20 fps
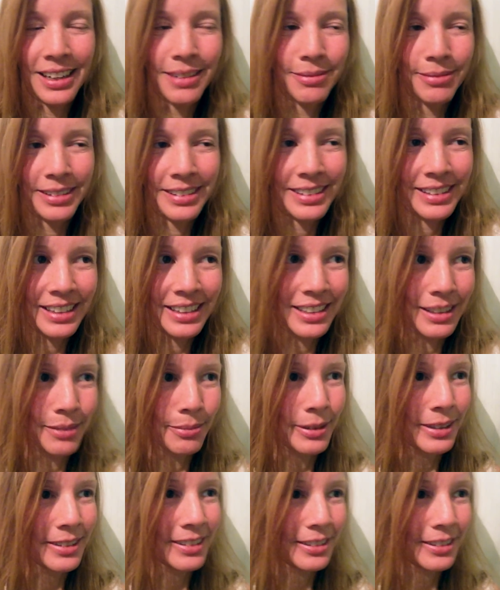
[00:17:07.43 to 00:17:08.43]
I'm a skinny
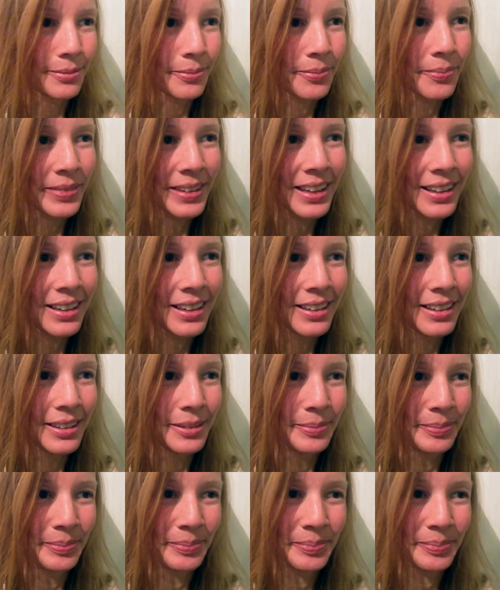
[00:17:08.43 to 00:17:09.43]
person,
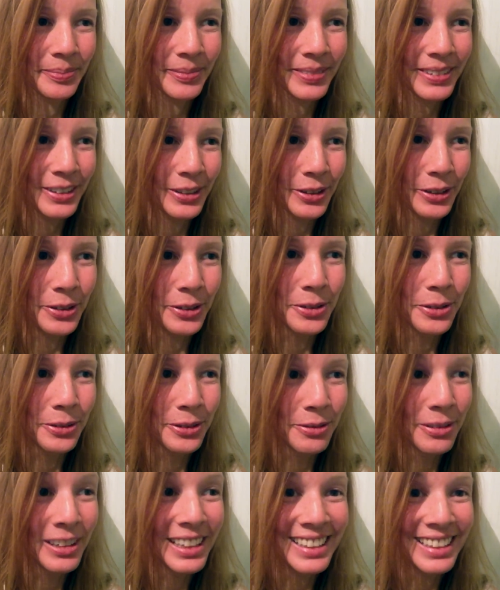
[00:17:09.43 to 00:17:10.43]
um, so you could
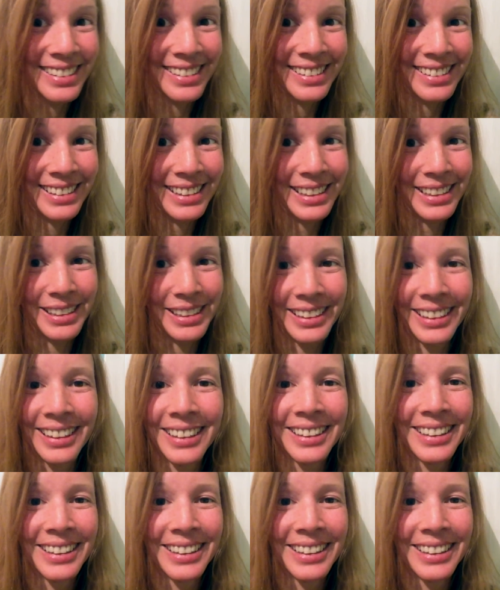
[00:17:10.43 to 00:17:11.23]
really see